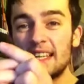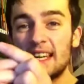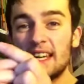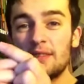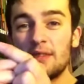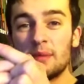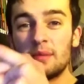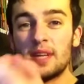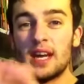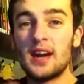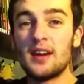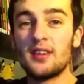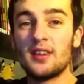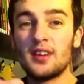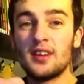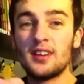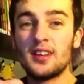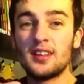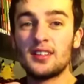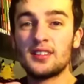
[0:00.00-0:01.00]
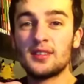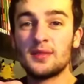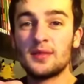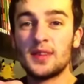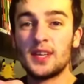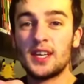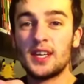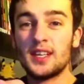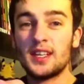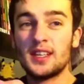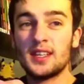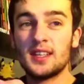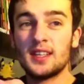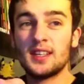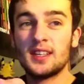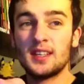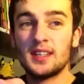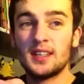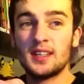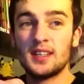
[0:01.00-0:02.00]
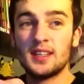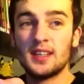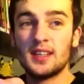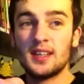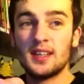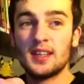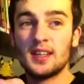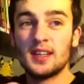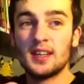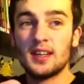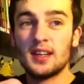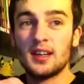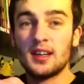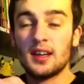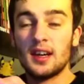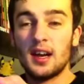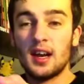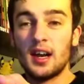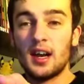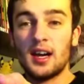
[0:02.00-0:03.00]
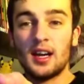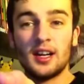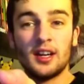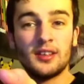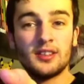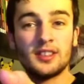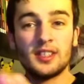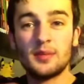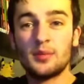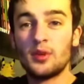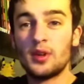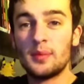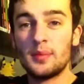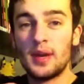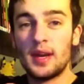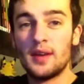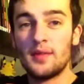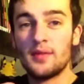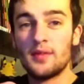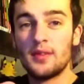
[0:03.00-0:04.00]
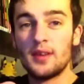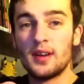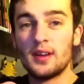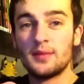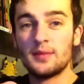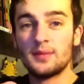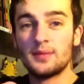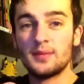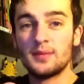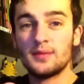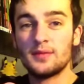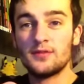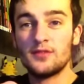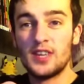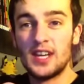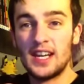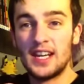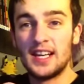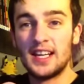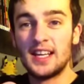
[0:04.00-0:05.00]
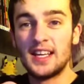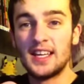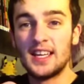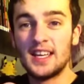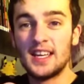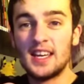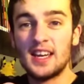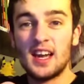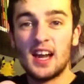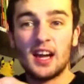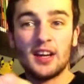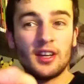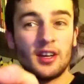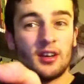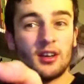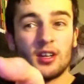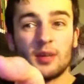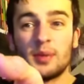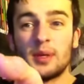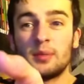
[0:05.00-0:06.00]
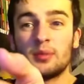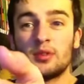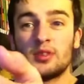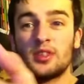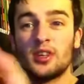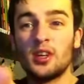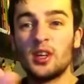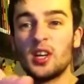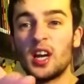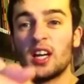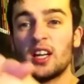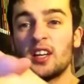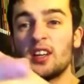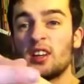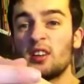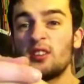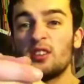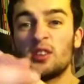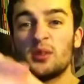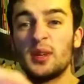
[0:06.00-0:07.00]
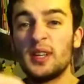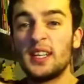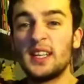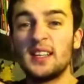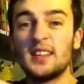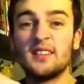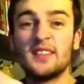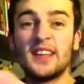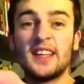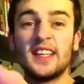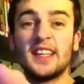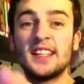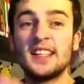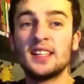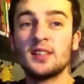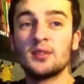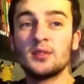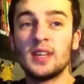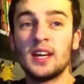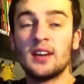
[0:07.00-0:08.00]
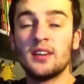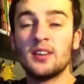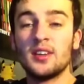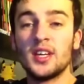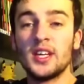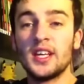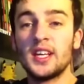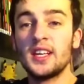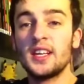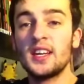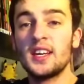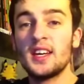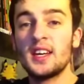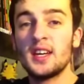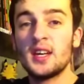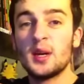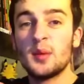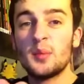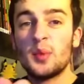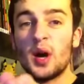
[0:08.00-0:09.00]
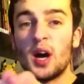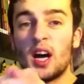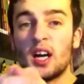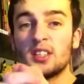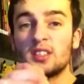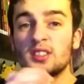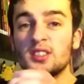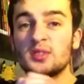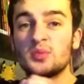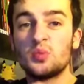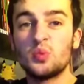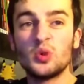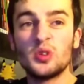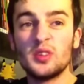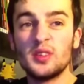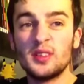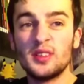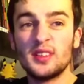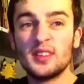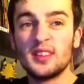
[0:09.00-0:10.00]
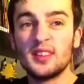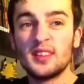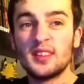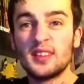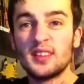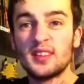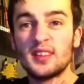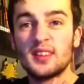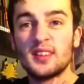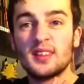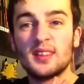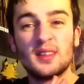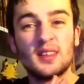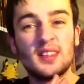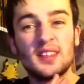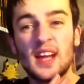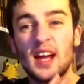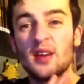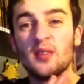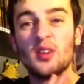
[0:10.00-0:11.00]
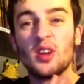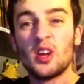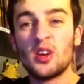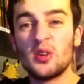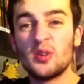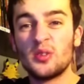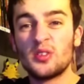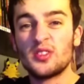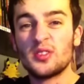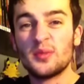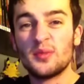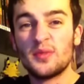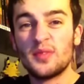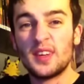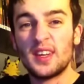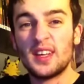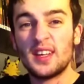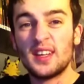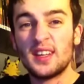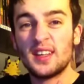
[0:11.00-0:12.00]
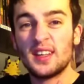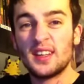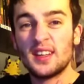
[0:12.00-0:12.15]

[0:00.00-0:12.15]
If I'm downloading something, I don't see the point in paying for it, really. I know a lot of people do, and I don't do any really illegal downloading, but I just wouldn't download something